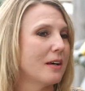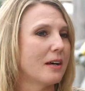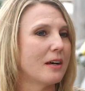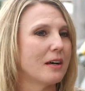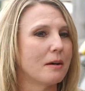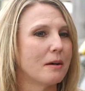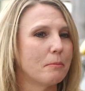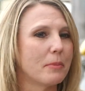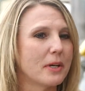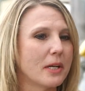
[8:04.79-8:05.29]

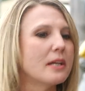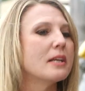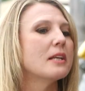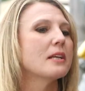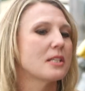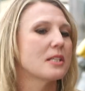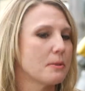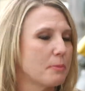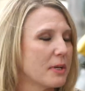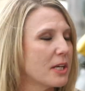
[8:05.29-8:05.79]
Um, but it
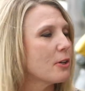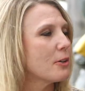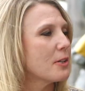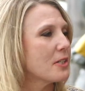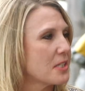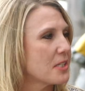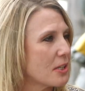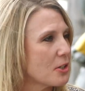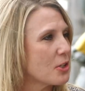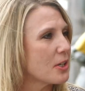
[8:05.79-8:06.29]
needed to be her
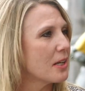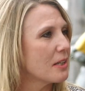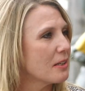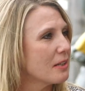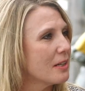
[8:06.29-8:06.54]
decision.